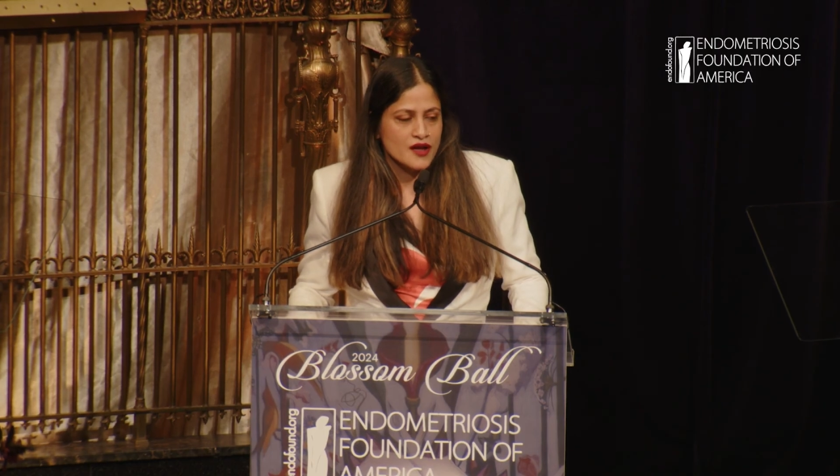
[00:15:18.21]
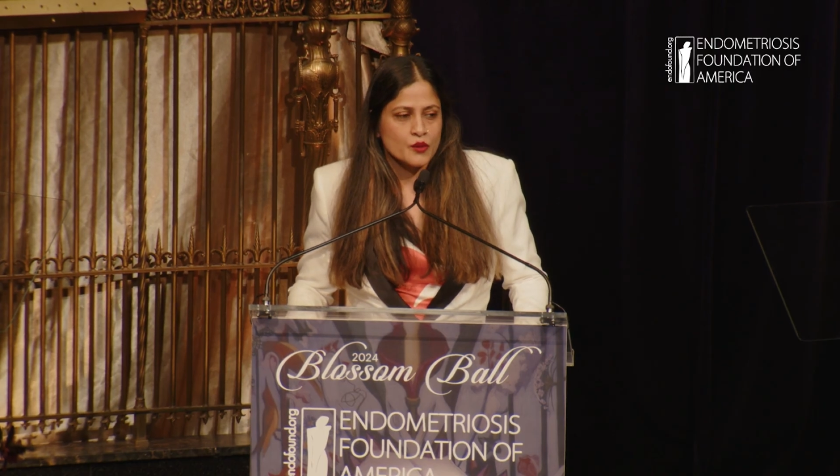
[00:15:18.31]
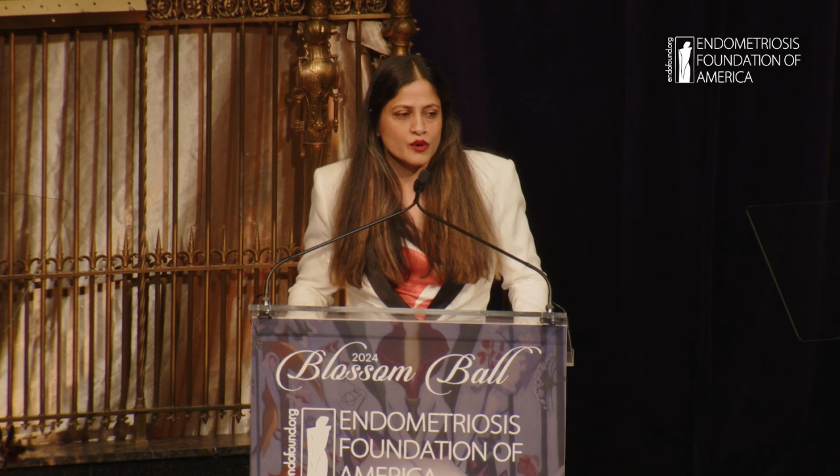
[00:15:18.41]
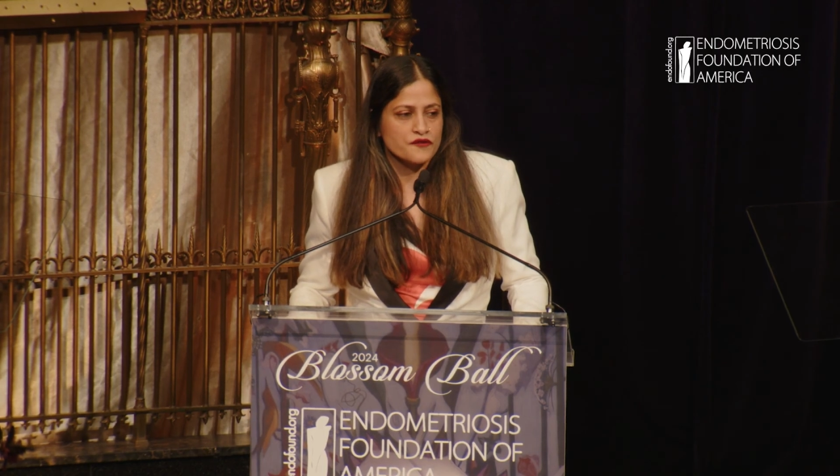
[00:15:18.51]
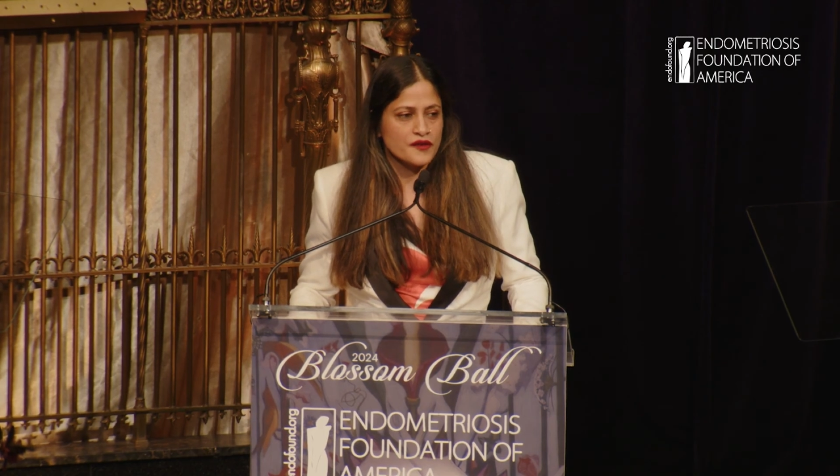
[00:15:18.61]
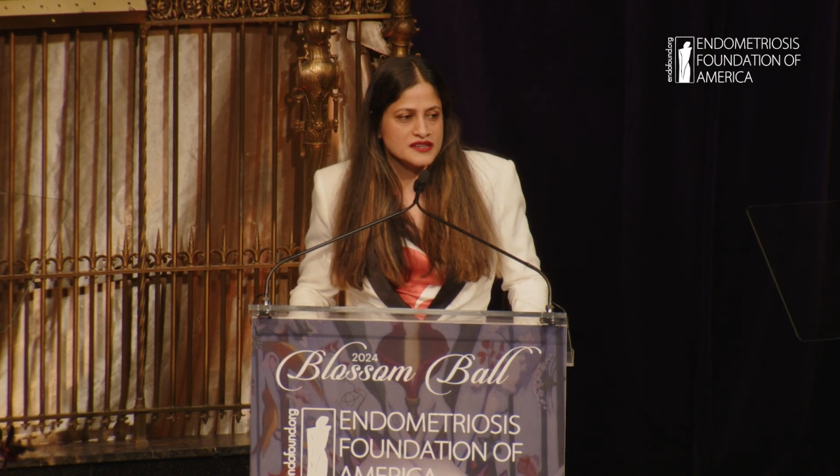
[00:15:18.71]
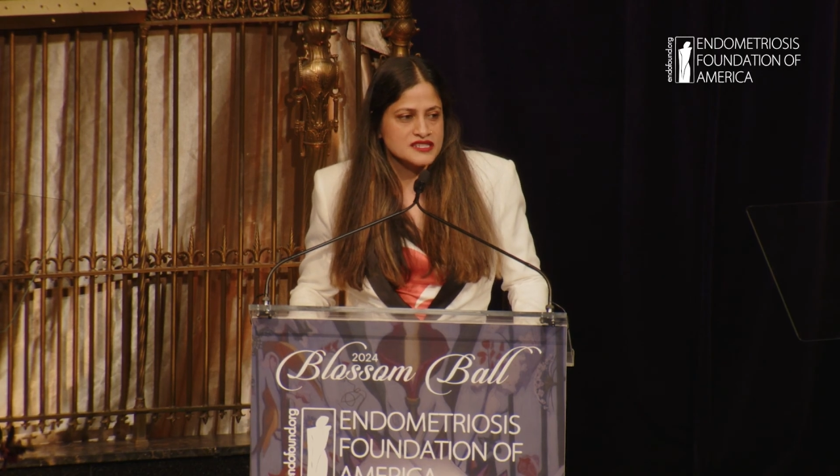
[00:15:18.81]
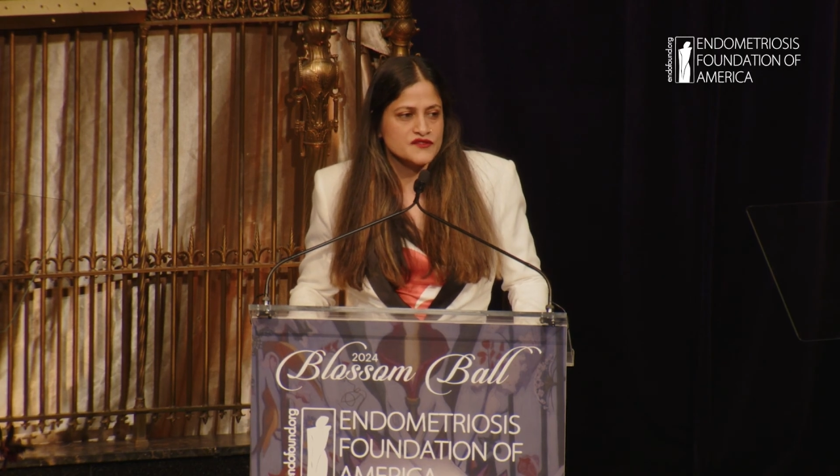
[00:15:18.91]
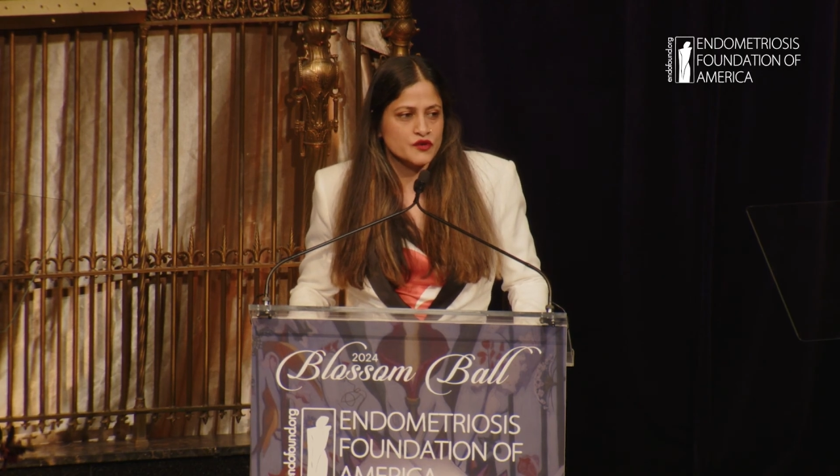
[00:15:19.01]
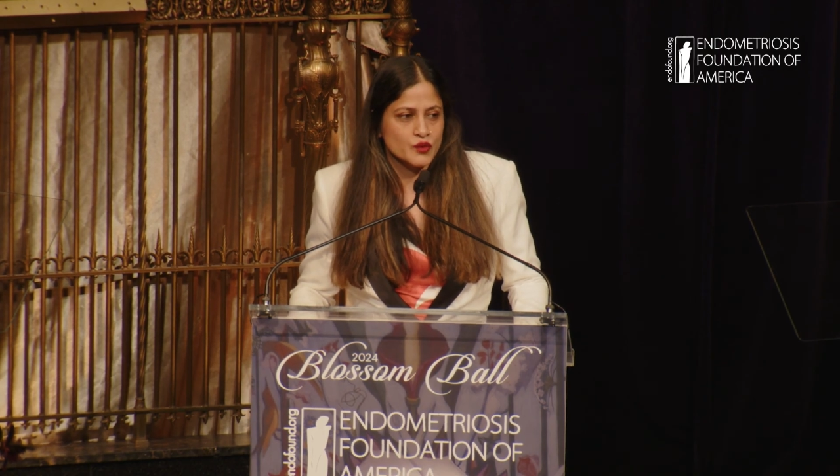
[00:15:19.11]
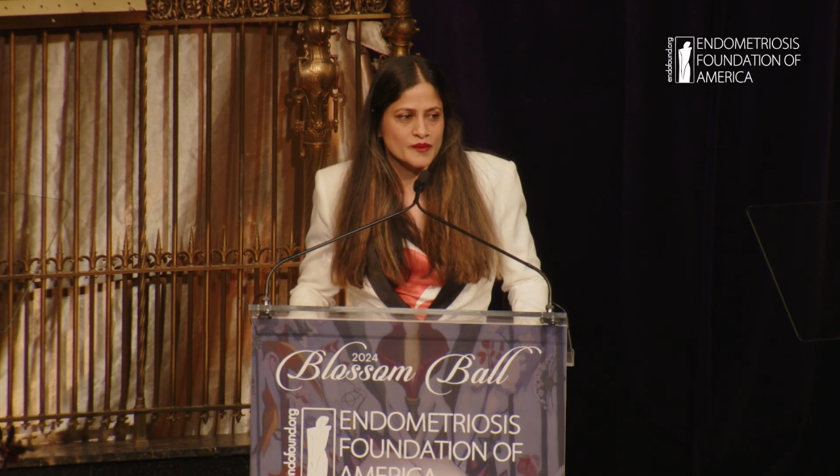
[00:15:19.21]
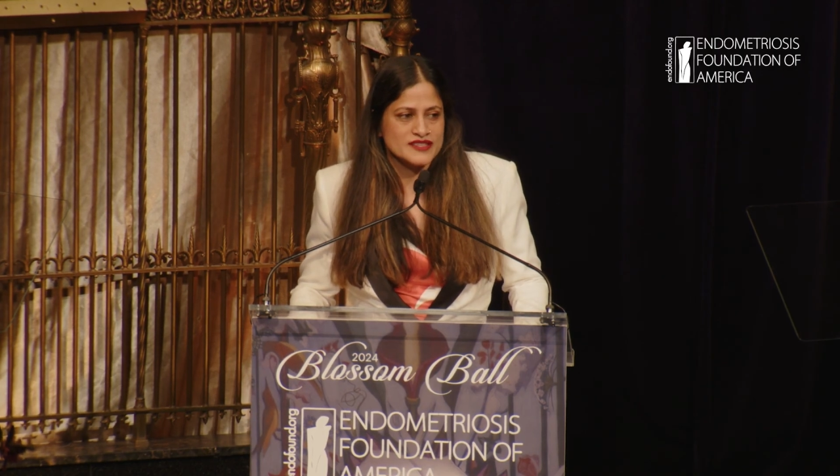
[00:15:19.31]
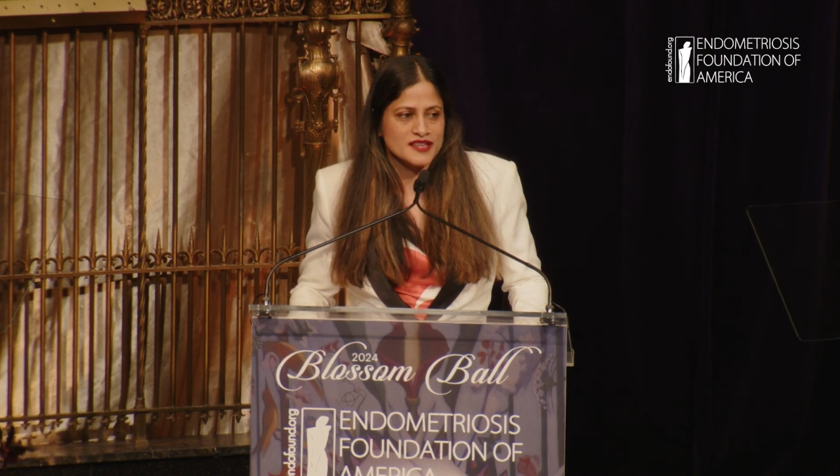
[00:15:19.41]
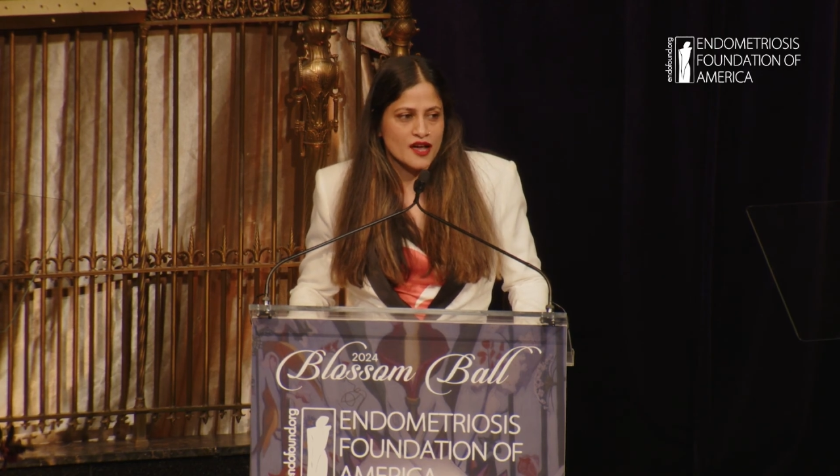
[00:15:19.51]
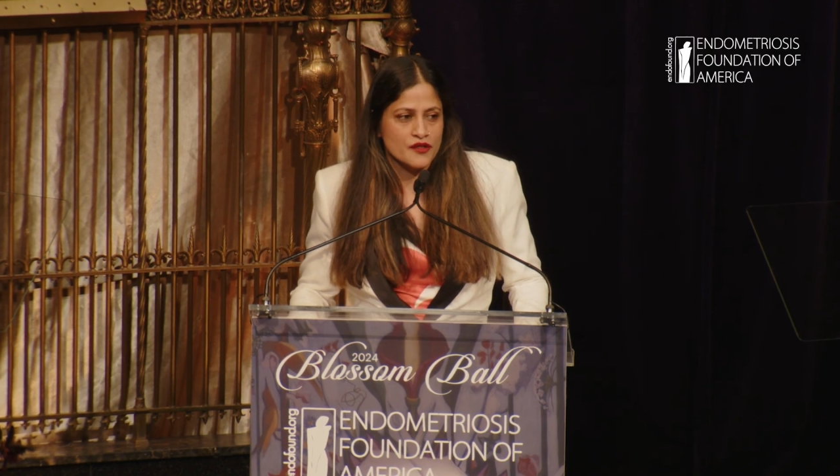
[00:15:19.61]
where funding for women's
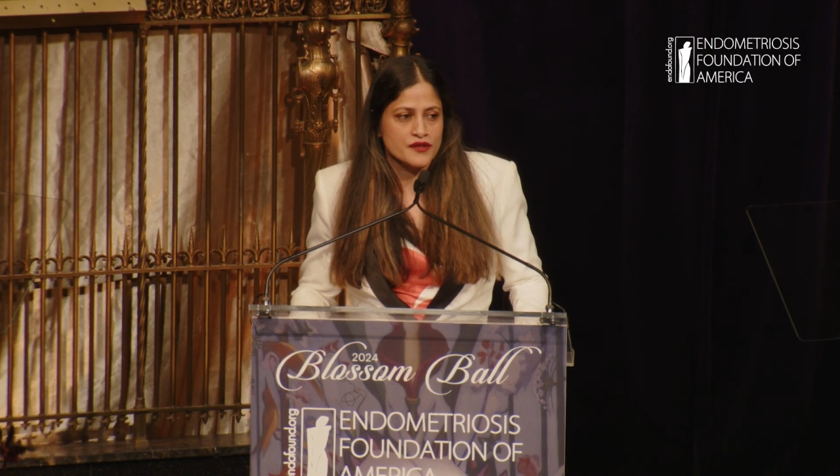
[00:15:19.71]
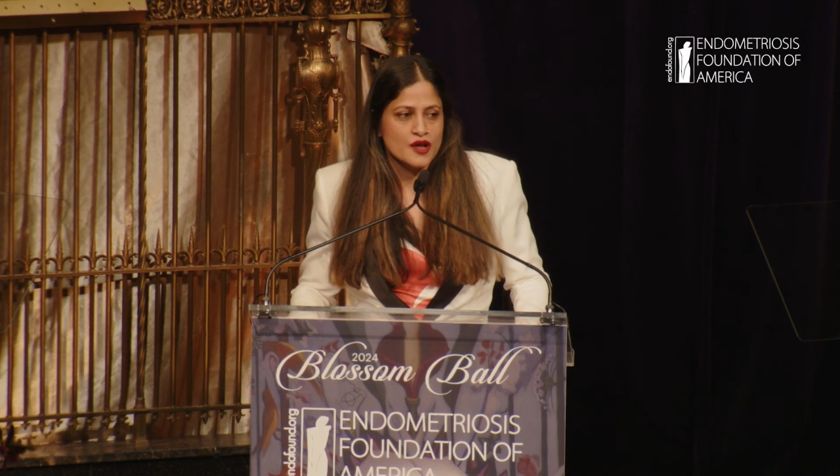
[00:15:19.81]
health